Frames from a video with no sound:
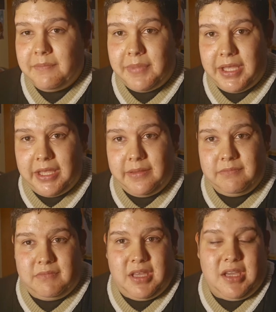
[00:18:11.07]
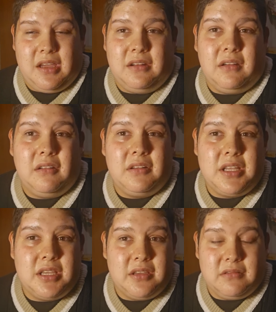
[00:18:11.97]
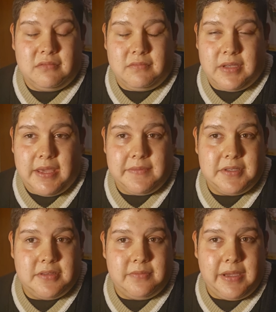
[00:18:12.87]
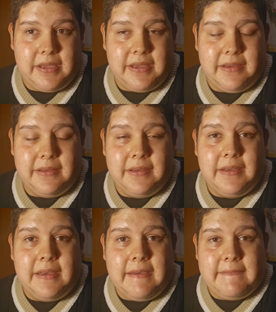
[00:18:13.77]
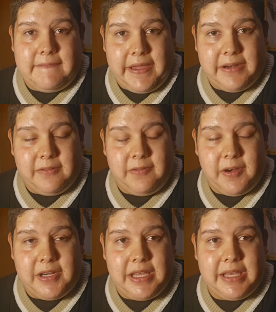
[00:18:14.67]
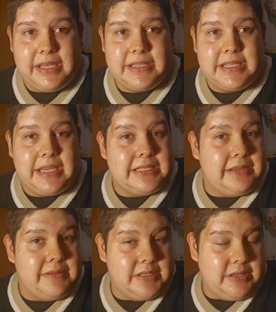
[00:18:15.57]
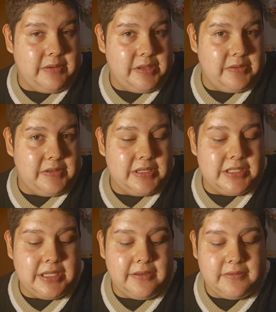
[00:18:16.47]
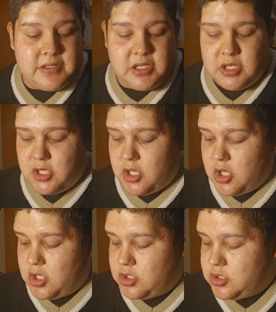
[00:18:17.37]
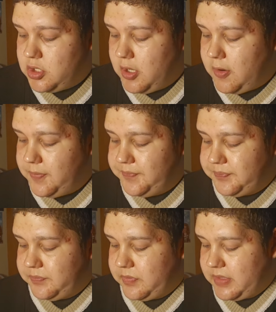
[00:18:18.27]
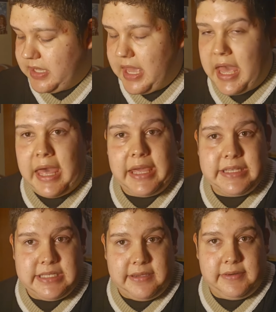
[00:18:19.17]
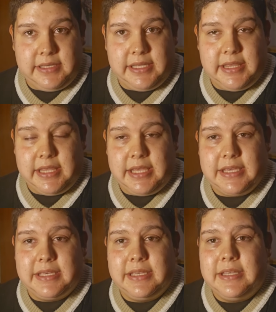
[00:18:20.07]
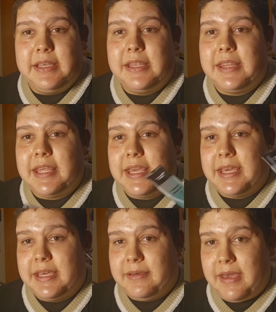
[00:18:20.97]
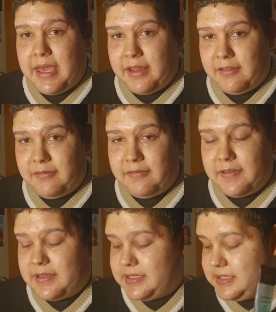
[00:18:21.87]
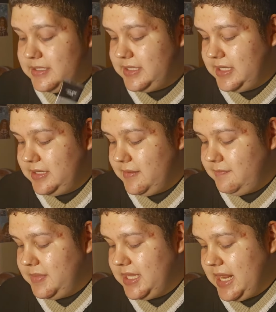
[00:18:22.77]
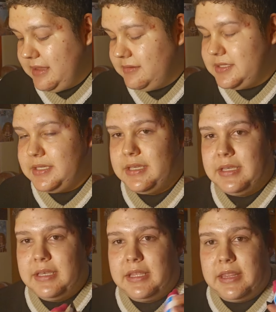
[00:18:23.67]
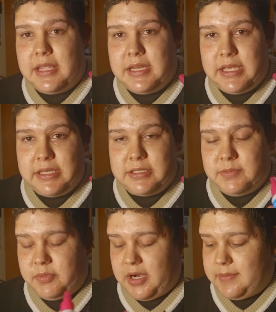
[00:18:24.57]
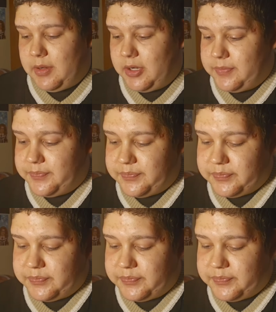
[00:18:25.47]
but I kind of already came to my final verdict as I was going through this shift. So I definitely think the e.l.f. did beat out the NYX primer.